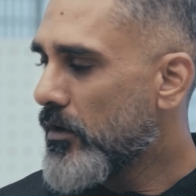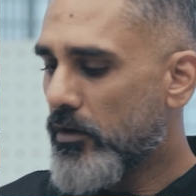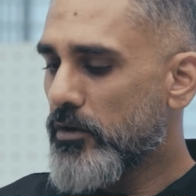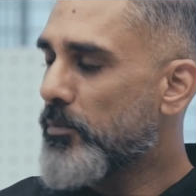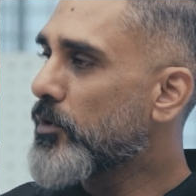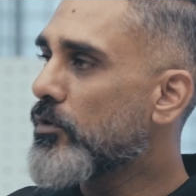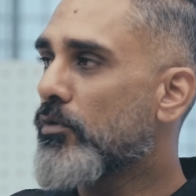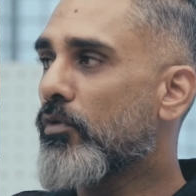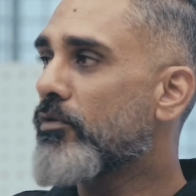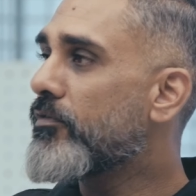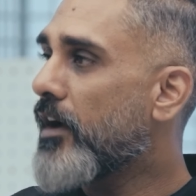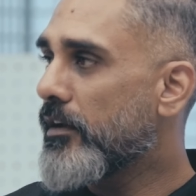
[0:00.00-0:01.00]
or you put the
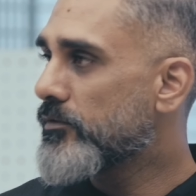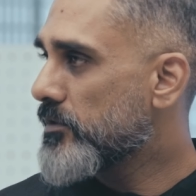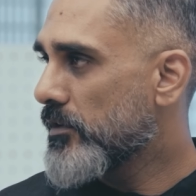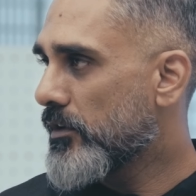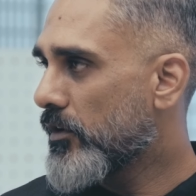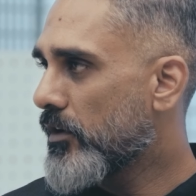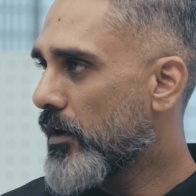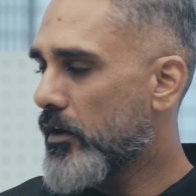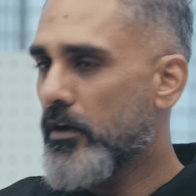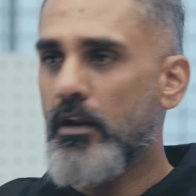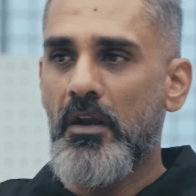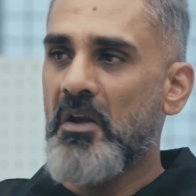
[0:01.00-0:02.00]
Road 5s on
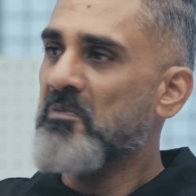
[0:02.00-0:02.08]
it,